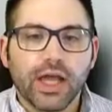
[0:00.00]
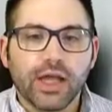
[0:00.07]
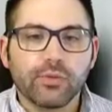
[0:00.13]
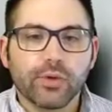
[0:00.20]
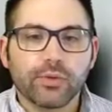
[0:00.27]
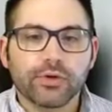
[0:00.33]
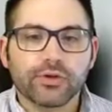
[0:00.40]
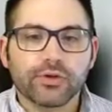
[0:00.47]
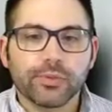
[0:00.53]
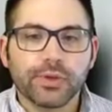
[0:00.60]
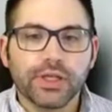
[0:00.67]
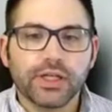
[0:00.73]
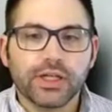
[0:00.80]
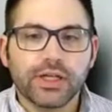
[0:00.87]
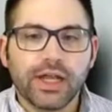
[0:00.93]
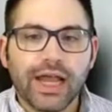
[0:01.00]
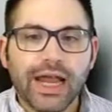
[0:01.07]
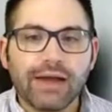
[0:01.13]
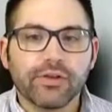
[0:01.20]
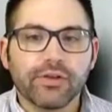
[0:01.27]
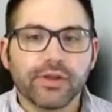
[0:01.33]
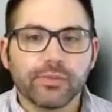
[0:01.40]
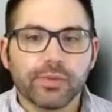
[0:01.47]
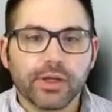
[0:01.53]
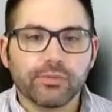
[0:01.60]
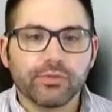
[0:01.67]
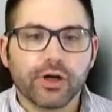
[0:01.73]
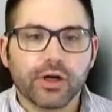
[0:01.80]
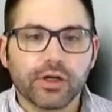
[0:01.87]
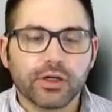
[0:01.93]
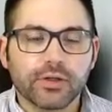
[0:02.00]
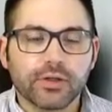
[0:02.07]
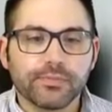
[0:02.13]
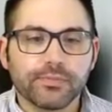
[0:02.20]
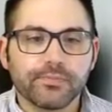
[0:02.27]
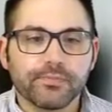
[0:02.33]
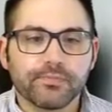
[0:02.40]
and when we're depleted, everything becomes harder.